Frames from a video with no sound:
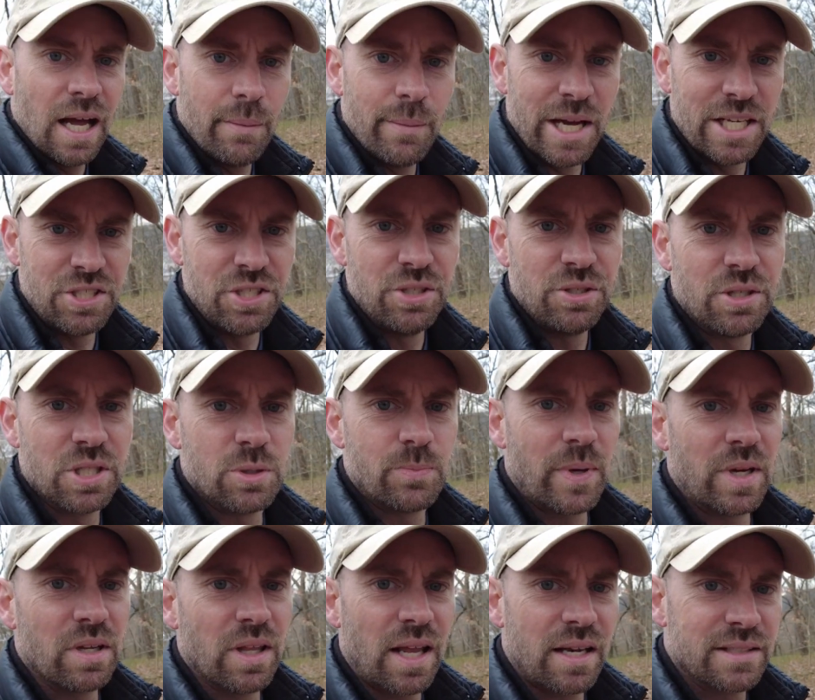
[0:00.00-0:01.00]
I imagine you could
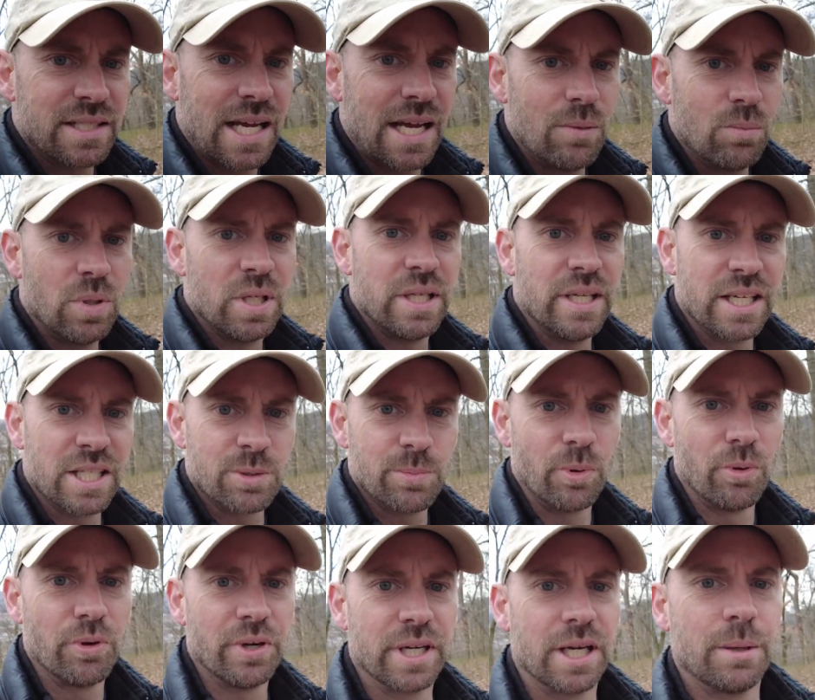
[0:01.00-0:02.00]
spend a lot of time
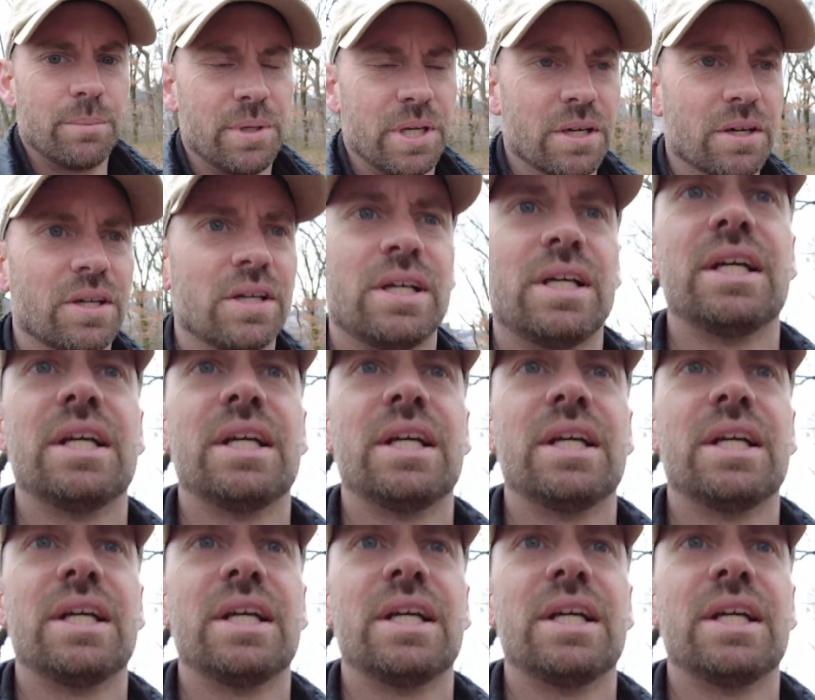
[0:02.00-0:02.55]
exploring up here,